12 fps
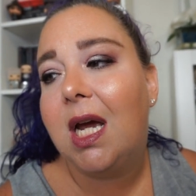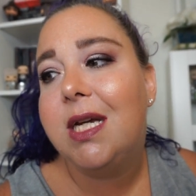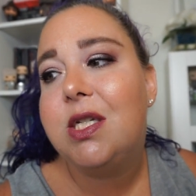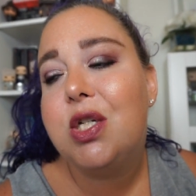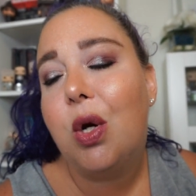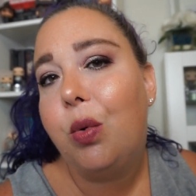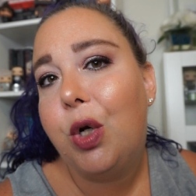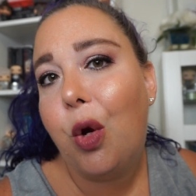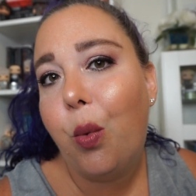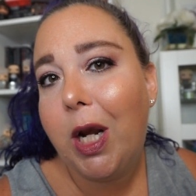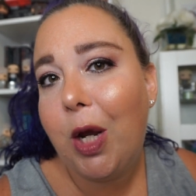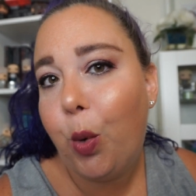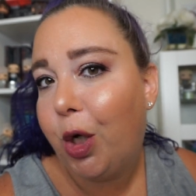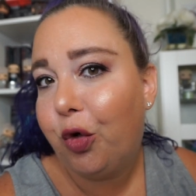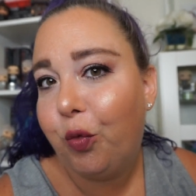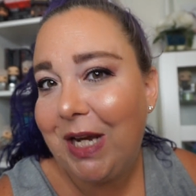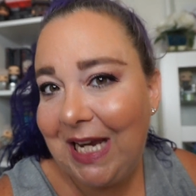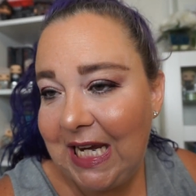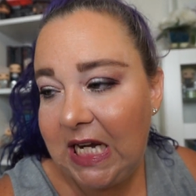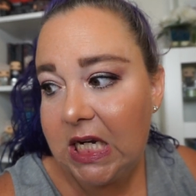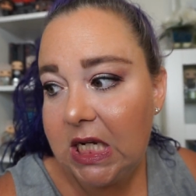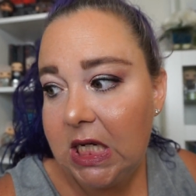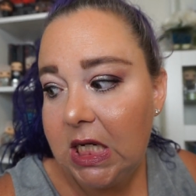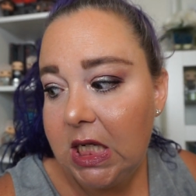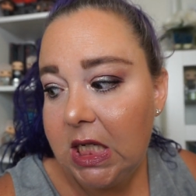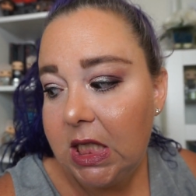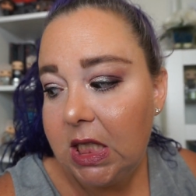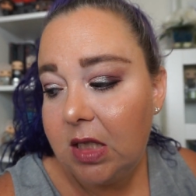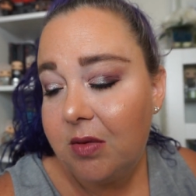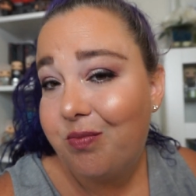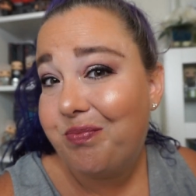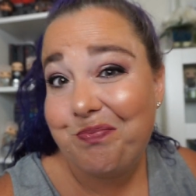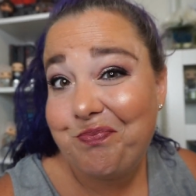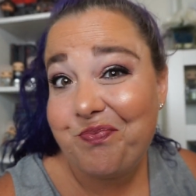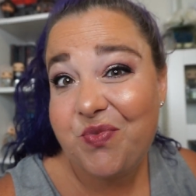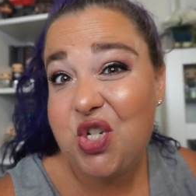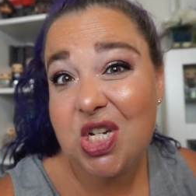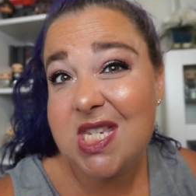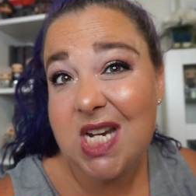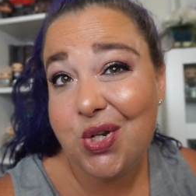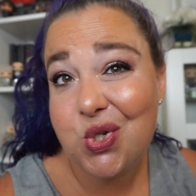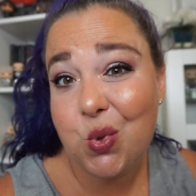I don't know what I want to read. Just not